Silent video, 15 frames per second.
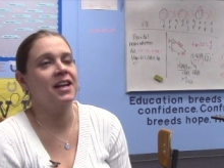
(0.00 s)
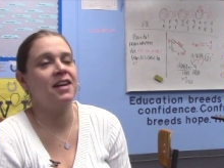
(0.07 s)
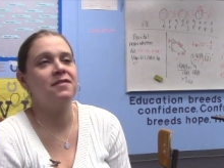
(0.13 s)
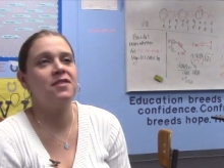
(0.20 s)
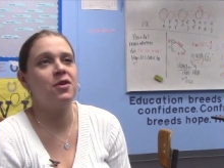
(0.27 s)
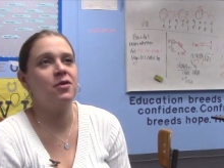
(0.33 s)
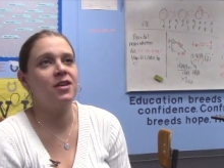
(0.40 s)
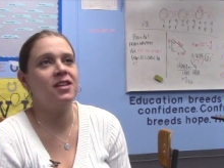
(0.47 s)
I've
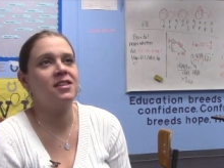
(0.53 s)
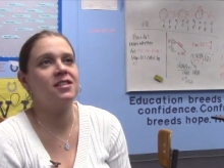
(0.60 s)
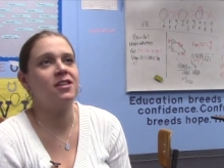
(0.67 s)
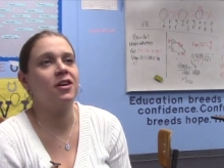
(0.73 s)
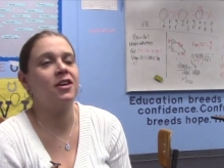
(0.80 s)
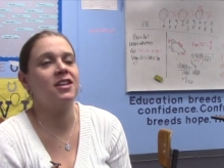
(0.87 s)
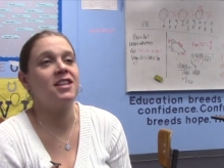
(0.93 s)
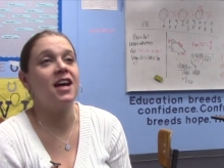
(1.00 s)
noticed
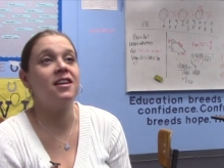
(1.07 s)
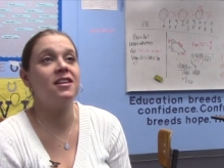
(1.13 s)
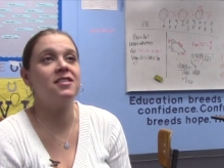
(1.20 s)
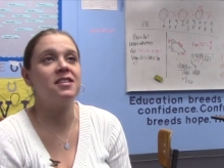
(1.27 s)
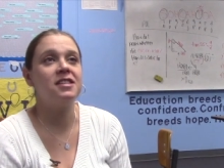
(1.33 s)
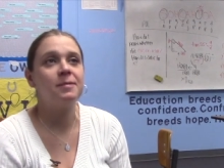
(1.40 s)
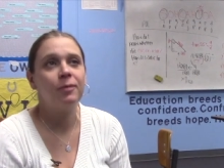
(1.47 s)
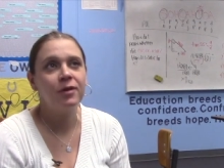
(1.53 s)
our attendance
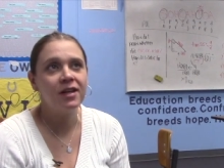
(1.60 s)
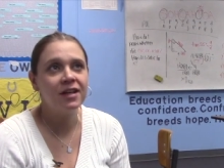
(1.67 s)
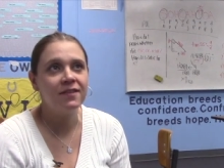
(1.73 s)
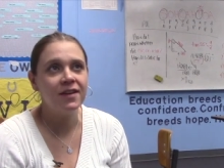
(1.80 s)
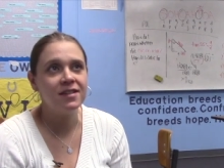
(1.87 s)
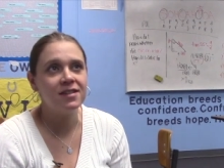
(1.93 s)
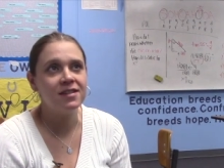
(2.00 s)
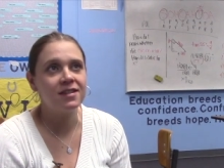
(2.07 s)
at sporting
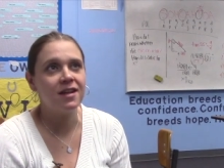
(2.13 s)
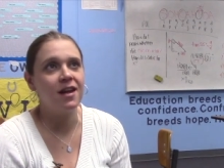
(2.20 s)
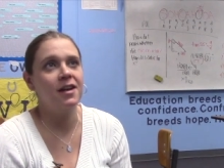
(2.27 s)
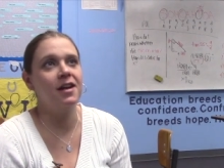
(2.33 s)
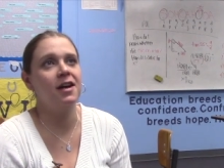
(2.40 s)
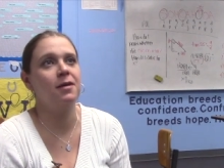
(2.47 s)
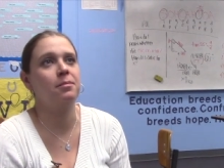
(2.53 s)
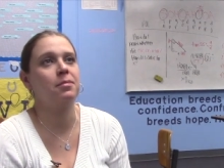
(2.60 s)
events has gone
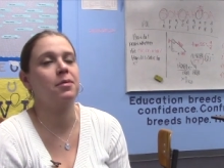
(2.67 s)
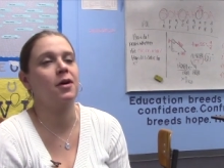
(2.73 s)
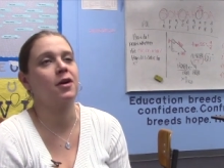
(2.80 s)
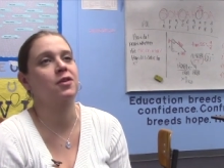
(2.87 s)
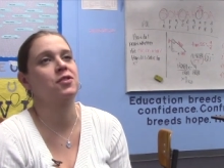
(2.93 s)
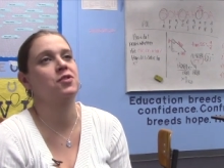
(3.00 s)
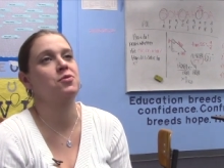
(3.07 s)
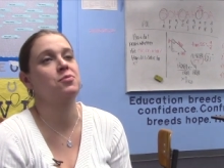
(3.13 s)
up, our
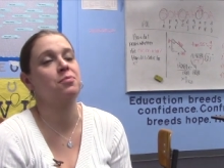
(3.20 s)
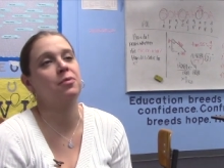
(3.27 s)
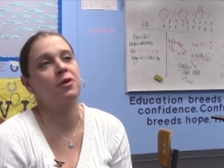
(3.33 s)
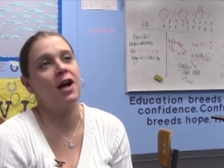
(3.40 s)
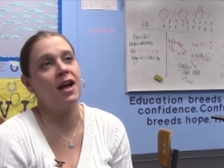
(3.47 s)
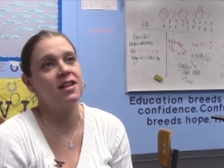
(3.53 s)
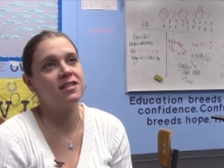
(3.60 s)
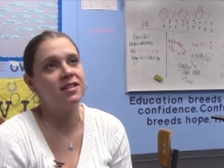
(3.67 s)
student
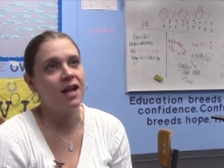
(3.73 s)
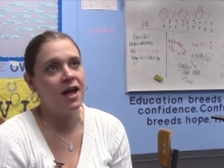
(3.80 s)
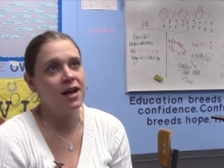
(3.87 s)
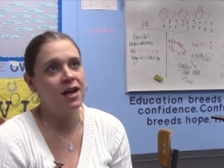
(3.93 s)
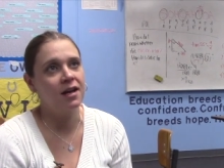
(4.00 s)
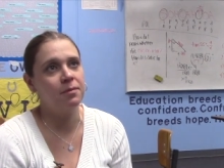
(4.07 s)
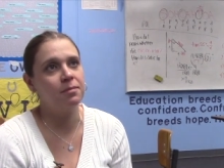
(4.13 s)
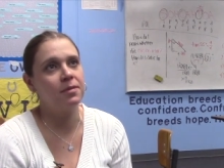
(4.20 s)
pride's gone
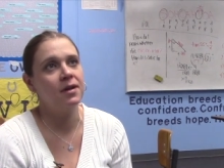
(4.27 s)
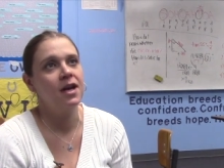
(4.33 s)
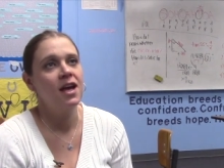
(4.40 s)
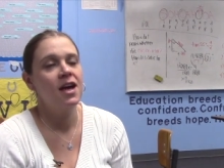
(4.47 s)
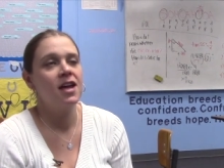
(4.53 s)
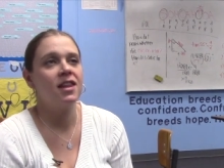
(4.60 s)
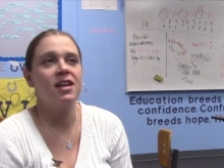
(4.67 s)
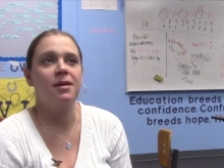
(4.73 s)
up,
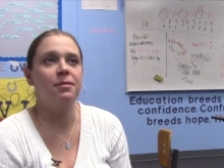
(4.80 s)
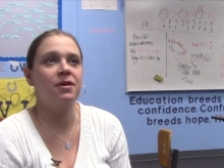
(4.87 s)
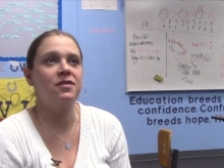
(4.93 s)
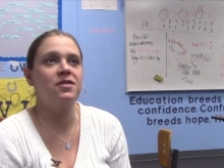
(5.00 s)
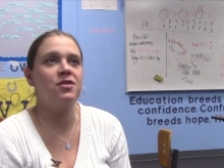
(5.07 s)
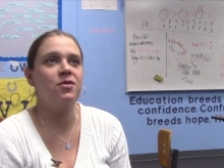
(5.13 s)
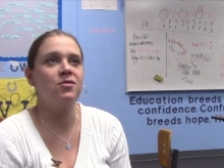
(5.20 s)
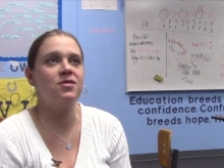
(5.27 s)
the number of
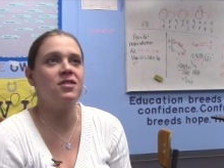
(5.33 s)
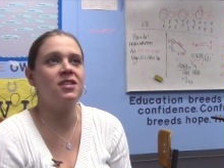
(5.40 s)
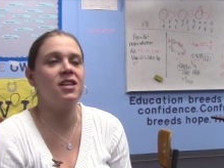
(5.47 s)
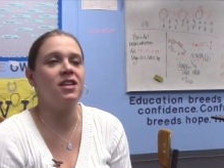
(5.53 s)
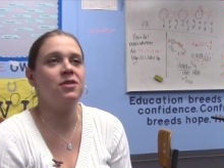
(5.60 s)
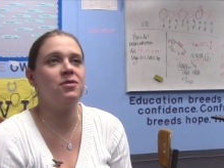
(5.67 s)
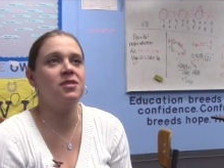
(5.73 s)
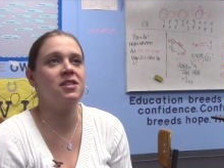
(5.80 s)
students that
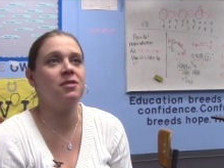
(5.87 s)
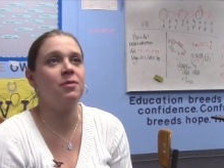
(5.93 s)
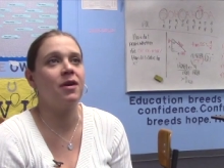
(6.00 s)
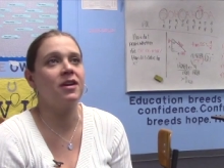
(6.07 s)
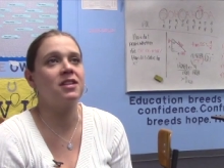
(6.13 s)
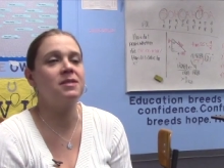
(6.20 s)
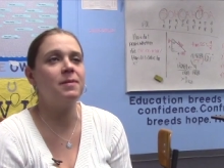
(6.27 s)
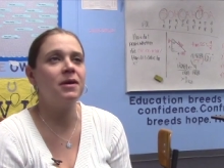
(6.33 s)
you see
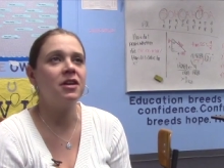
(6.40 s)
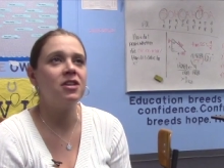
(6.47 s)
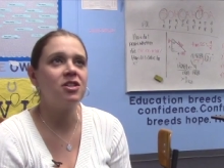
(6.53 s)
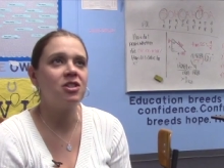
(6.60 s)
wearing spirit